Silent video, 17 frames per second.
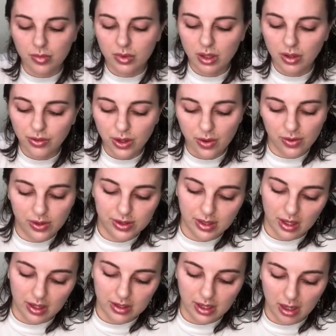If you have
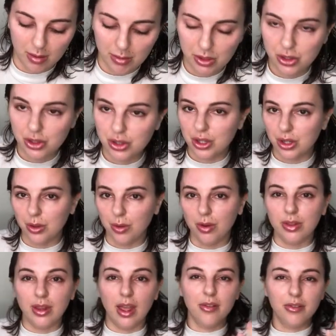sun damage too
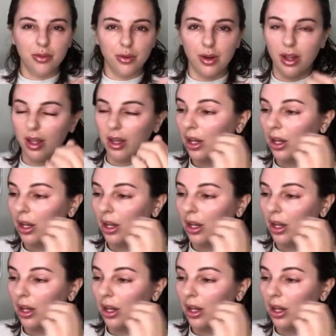on that forehead